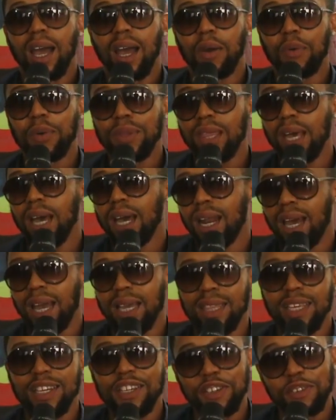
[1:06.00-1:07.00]
With that, I
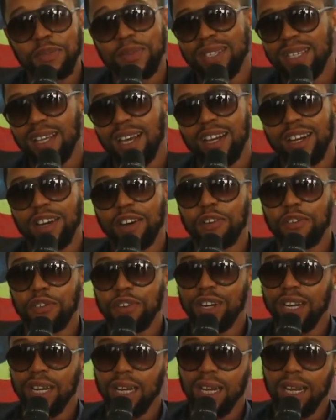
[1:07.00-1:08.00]
think you'll be
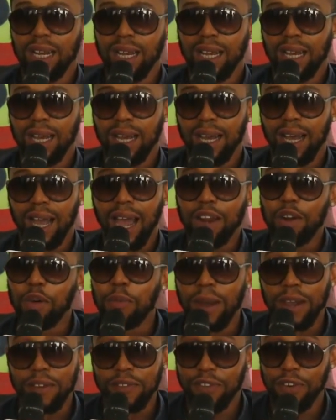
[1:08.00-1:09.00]
scandal-free. I know
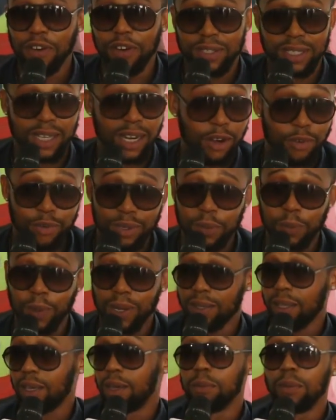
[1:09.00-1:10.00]
my flaws and I
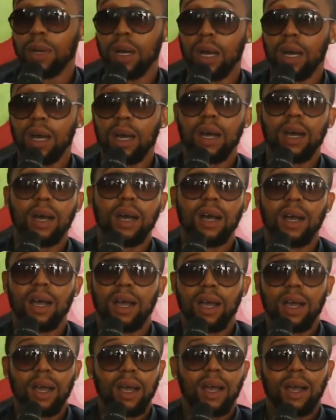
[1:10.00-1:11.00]
respect them.
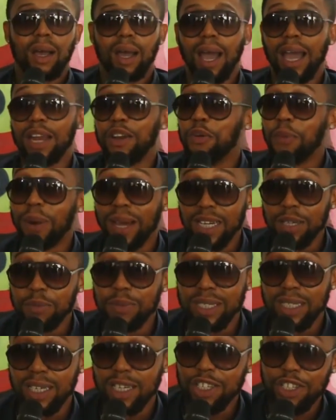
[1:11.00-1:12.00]
I know my
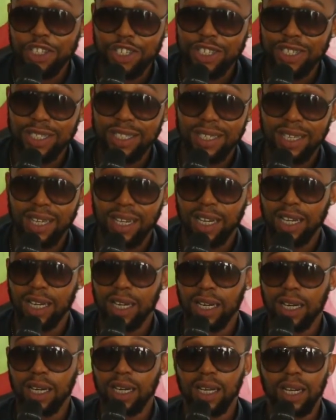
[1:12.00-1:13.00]
limitations
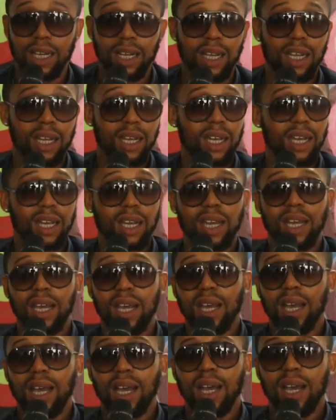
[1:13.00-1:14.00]
and
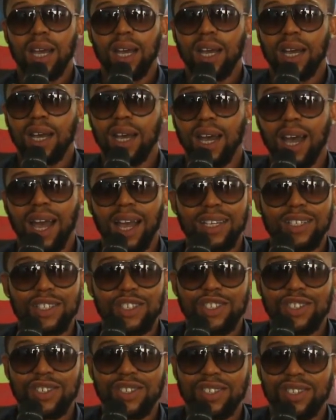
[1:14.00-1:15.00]
I
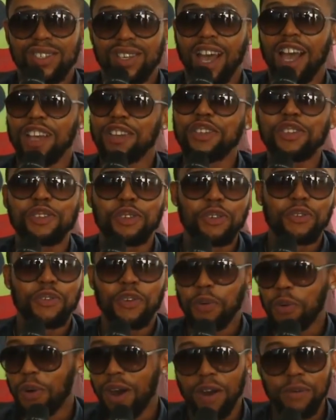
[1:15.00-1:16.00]
just go
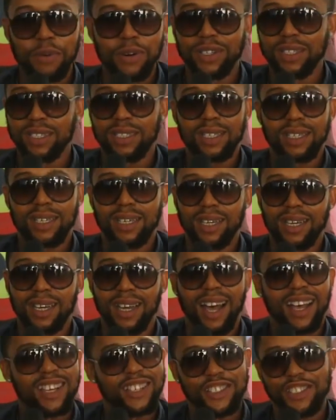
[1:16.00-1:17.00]
for what I want.
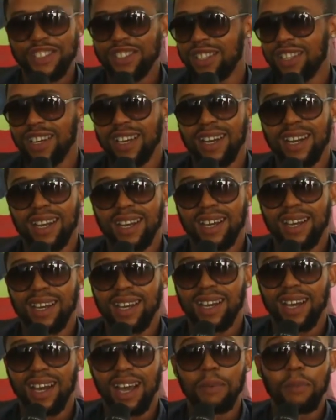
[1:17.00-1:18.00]
That's just it.
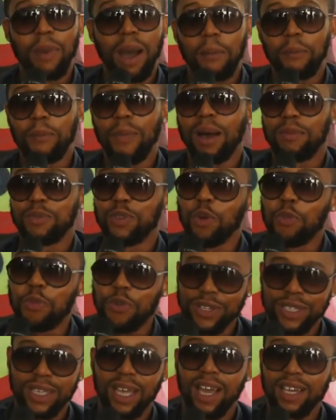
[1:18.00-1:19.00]
I'm so
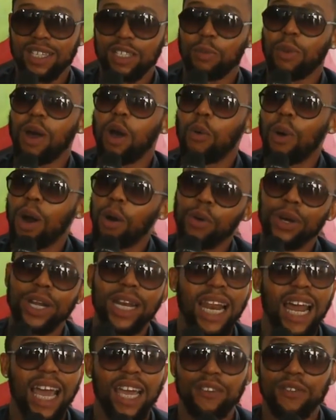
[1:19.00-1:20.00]
precise about what I want
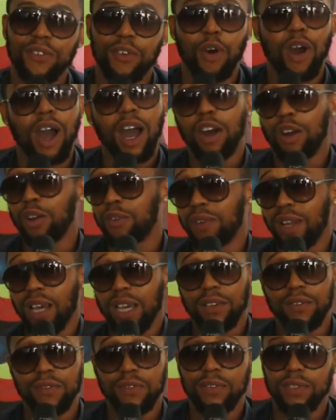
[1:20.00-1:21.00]
in life or out of
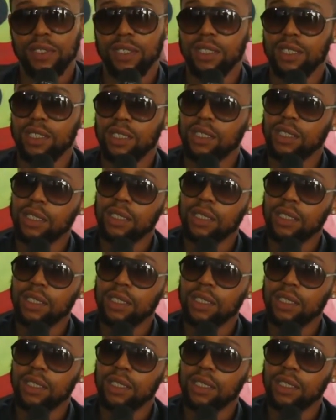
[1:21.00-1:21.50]
life, and